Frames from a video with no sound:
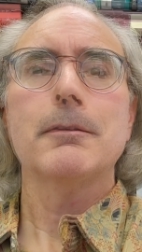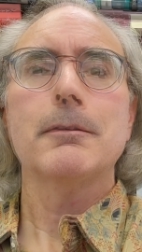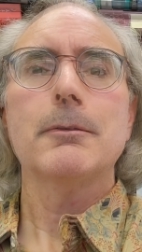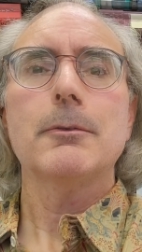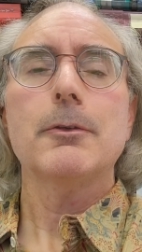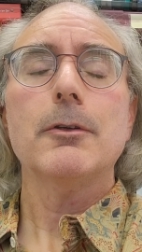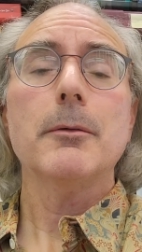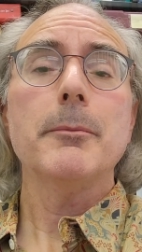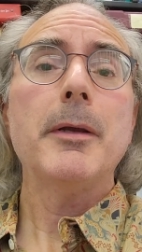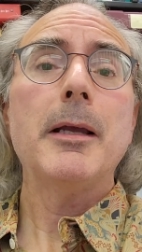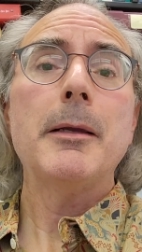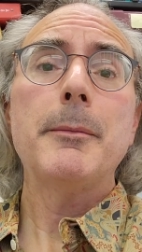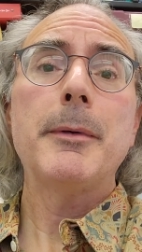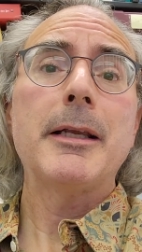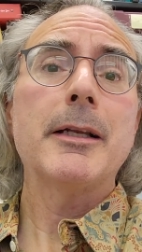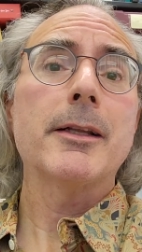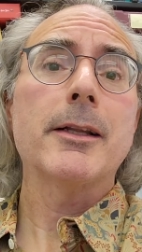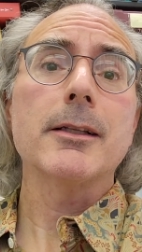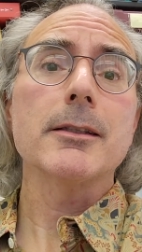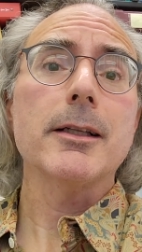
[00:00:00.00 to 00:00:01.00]
Or it may
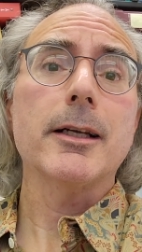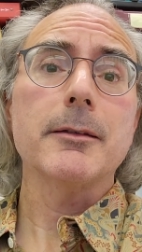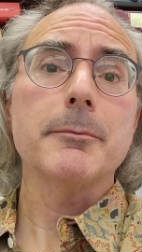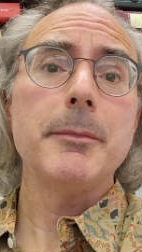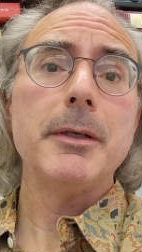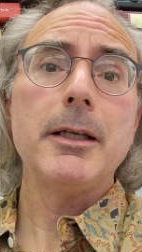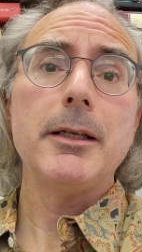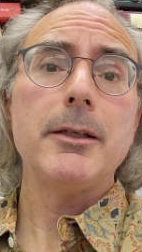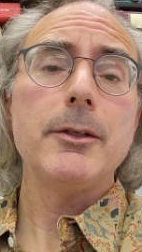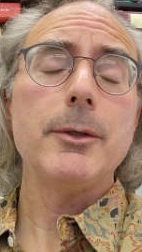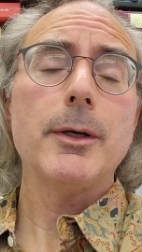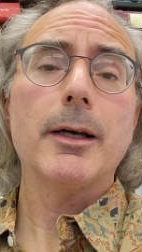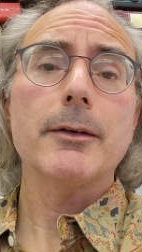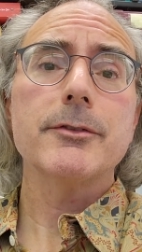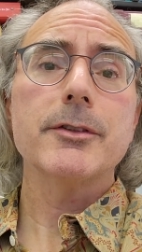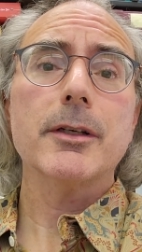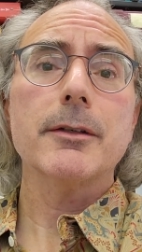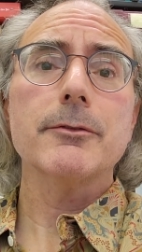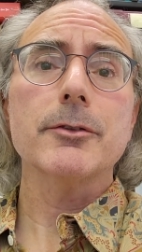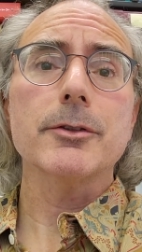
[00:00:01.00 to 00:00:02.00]
mean that, like me, you have
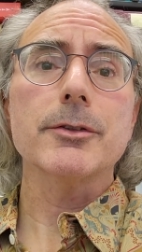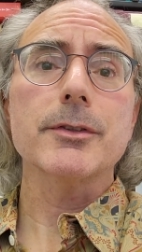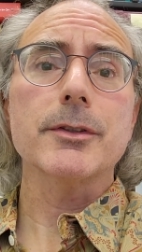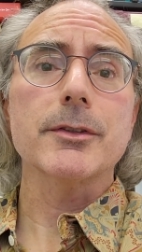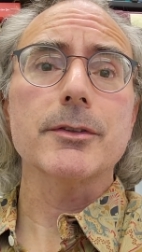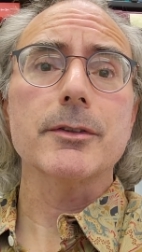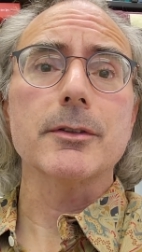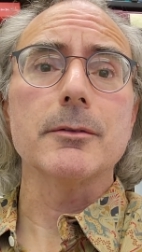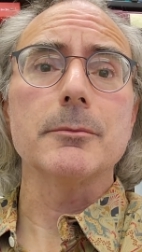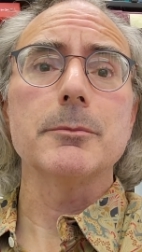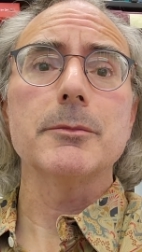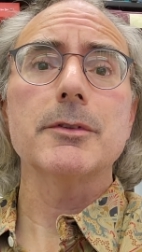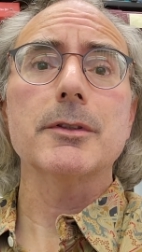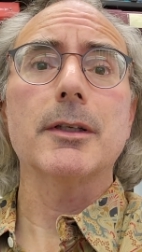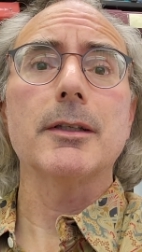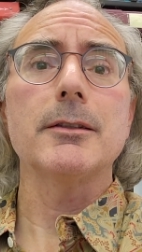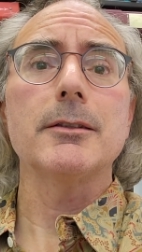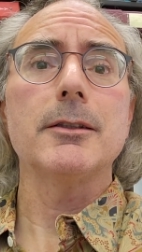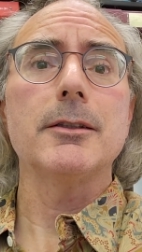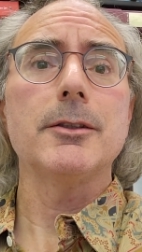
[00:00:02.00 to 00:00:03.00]
several systems
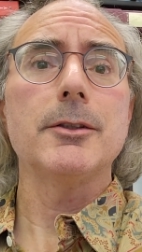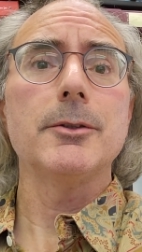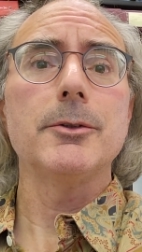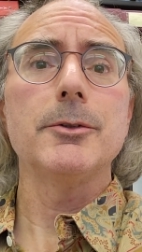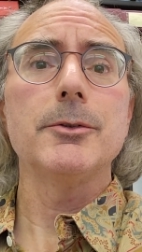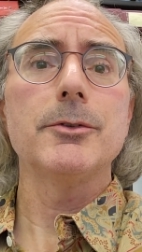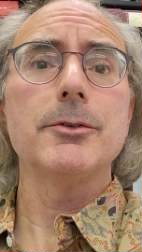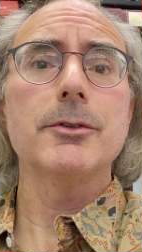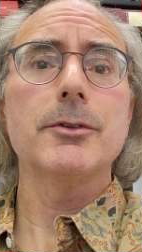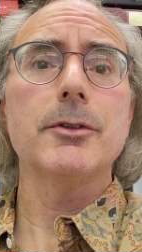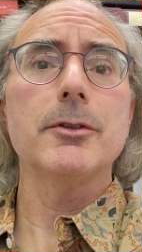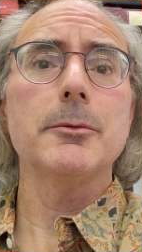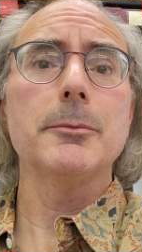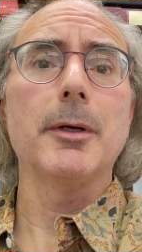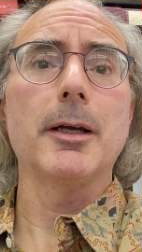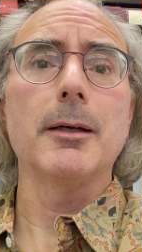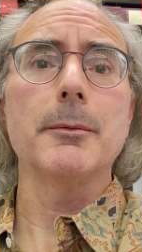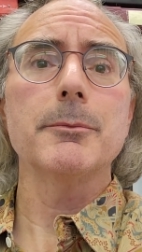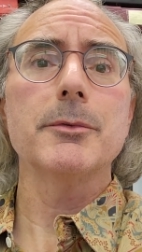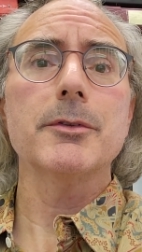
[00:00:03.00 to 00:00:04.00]
and you use tube
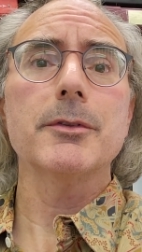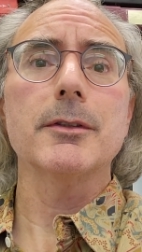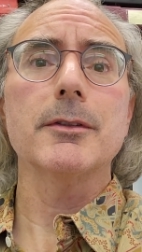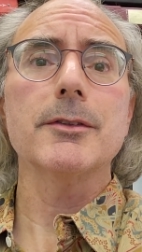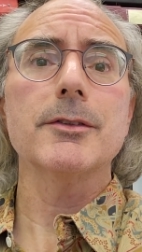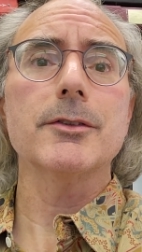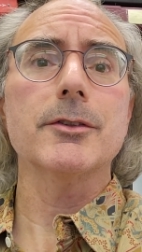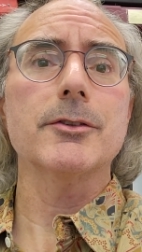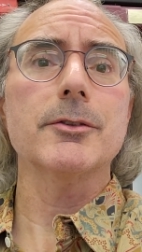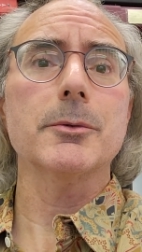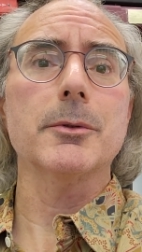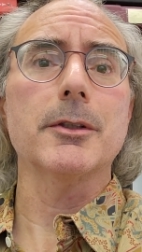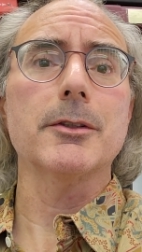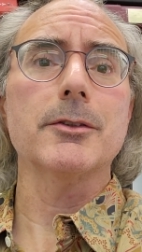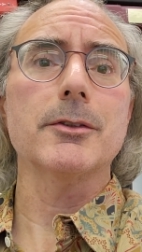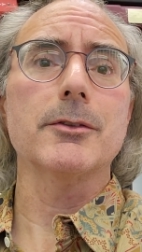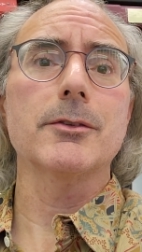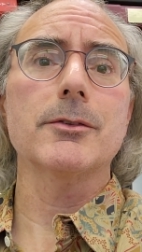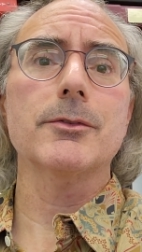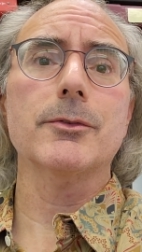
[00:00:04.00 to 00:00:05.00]
amps in the
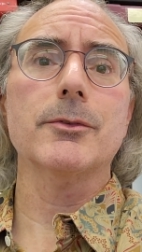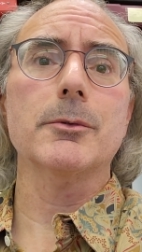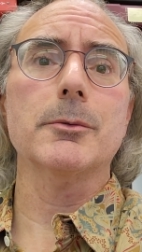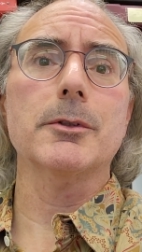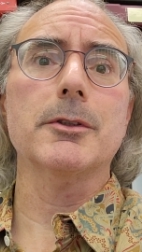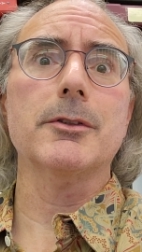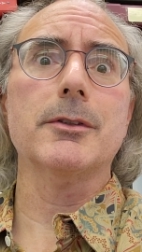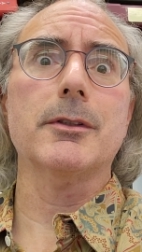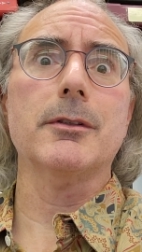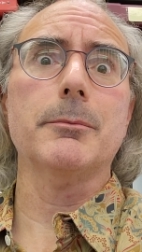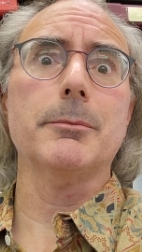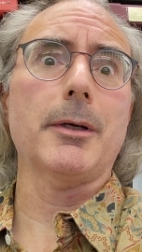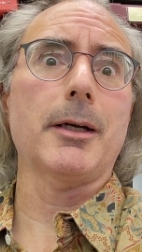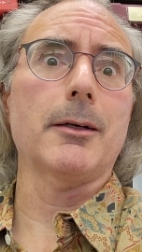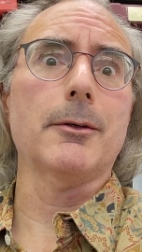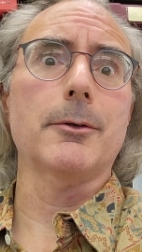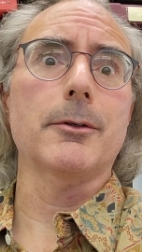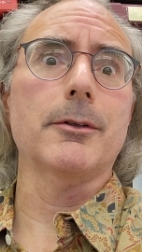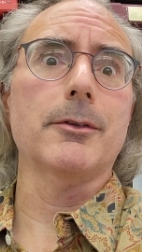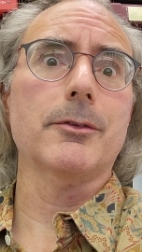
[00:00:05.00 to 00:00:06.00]
situations for which their
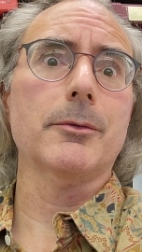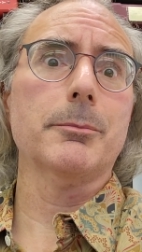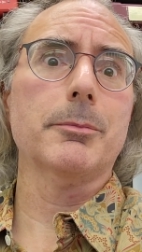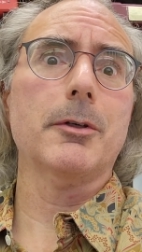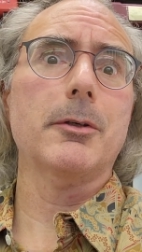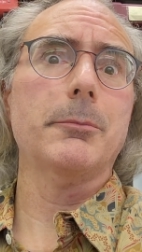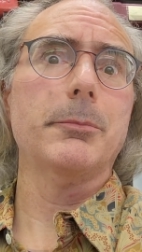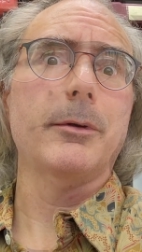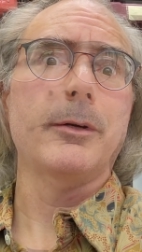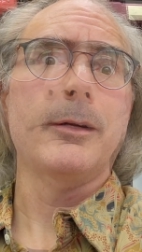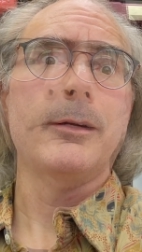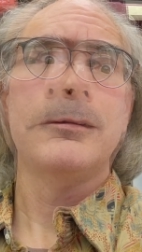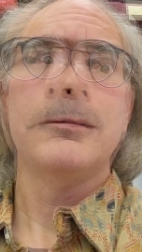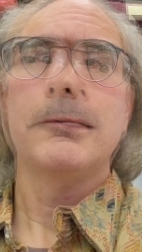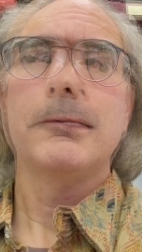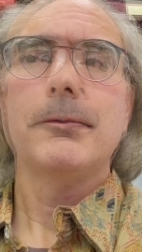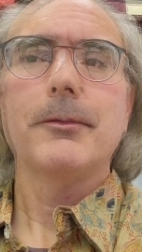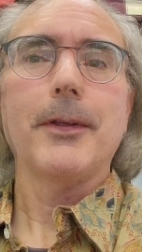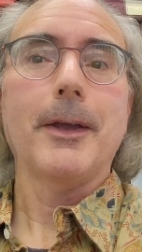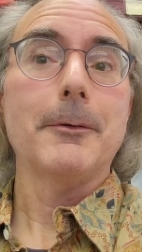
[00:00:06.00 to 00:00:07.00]
power is appropriate.
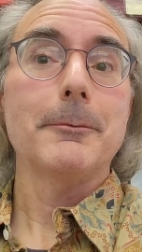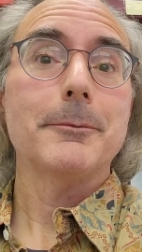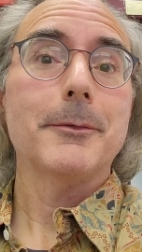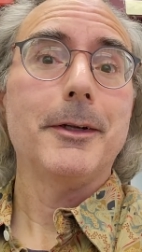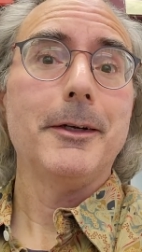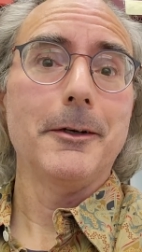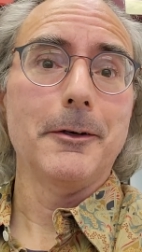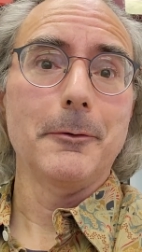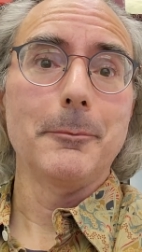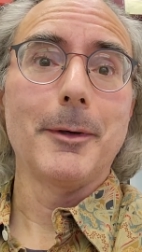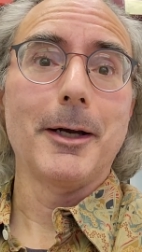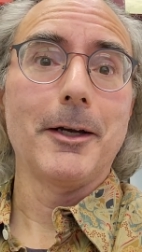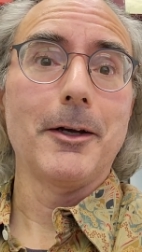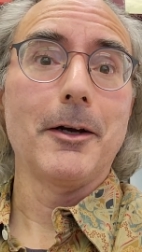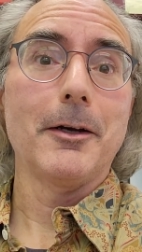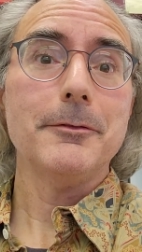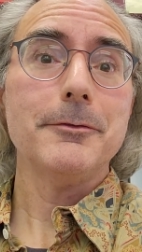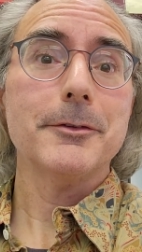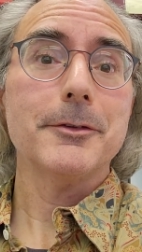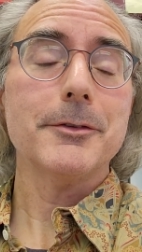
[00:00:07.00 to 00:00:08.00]
Now, here in my
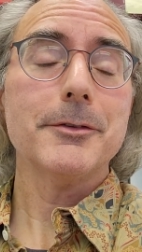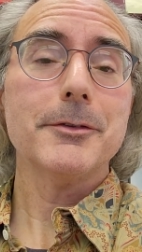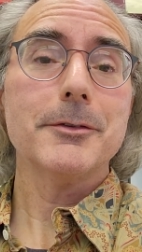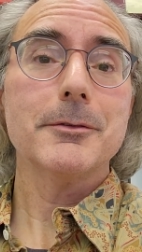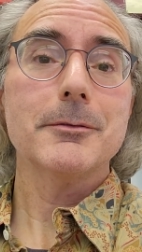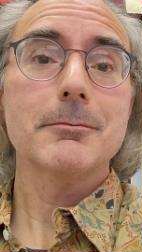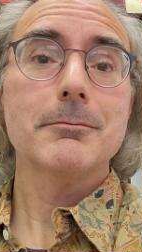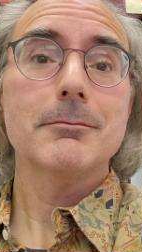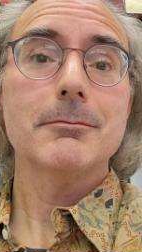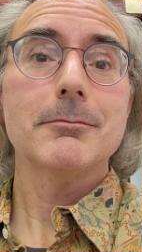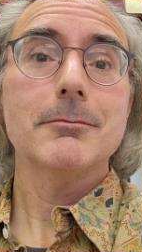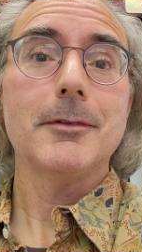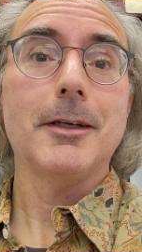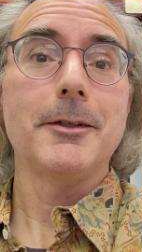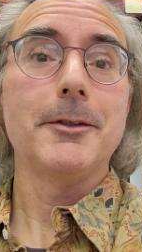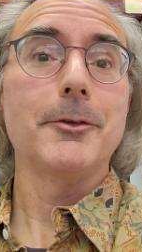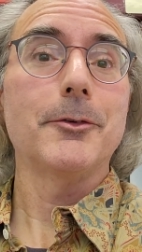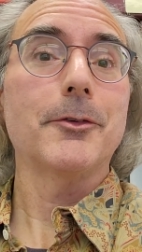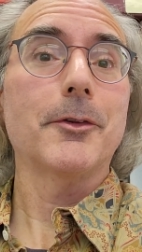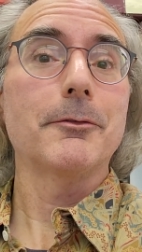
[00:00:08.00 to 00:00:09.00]
office, I
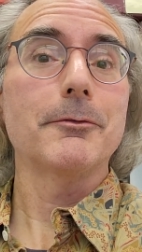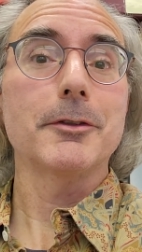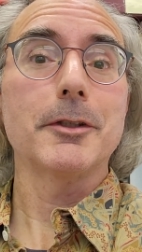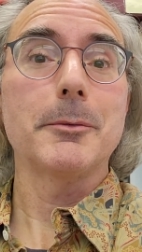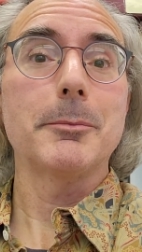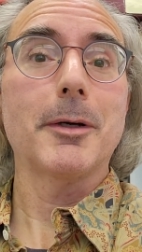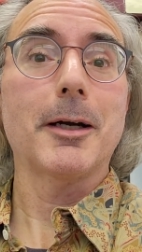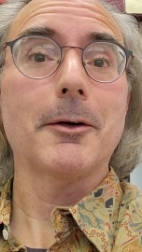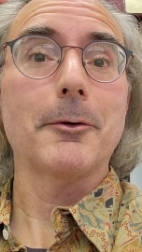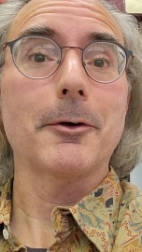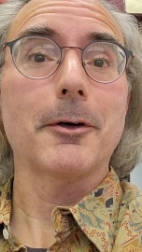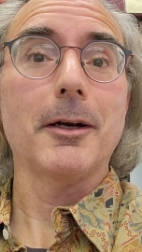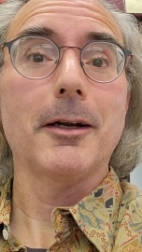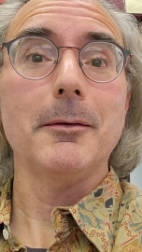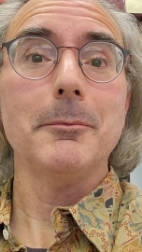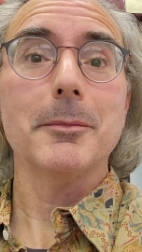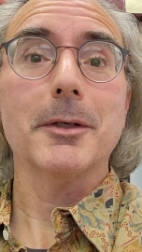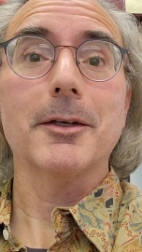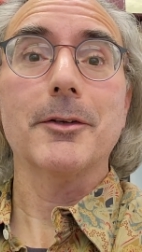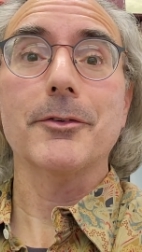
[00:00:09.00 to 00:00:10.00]
use the Flea Power amp
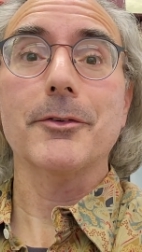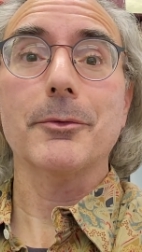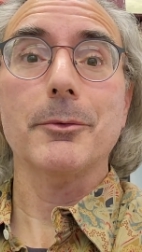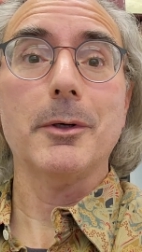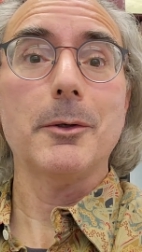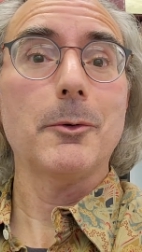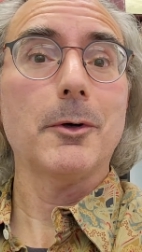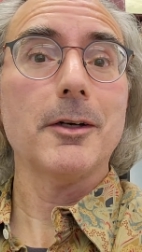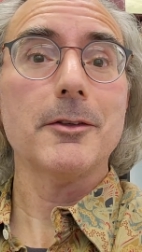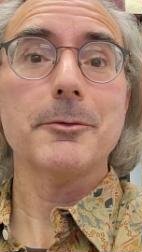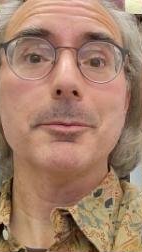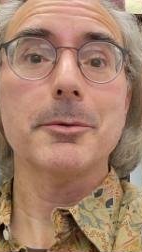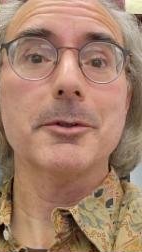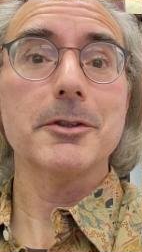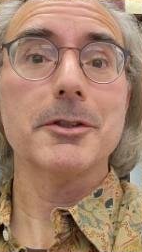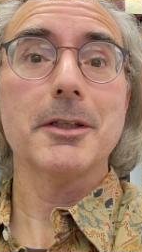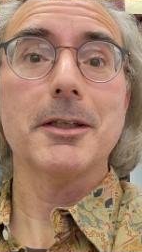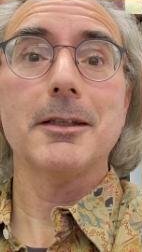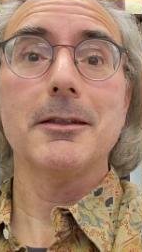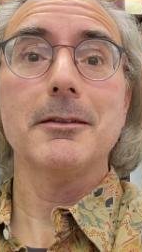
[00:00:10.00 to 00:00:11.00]
because 3 watts per
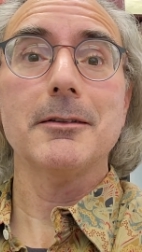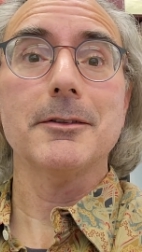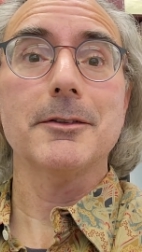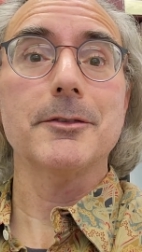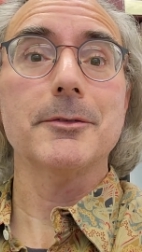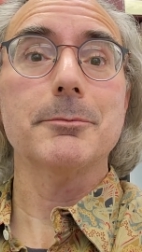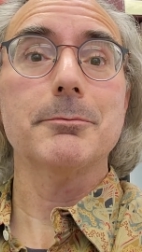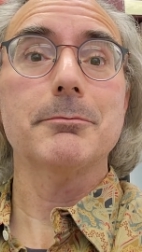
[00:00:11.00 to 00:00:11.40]
channel is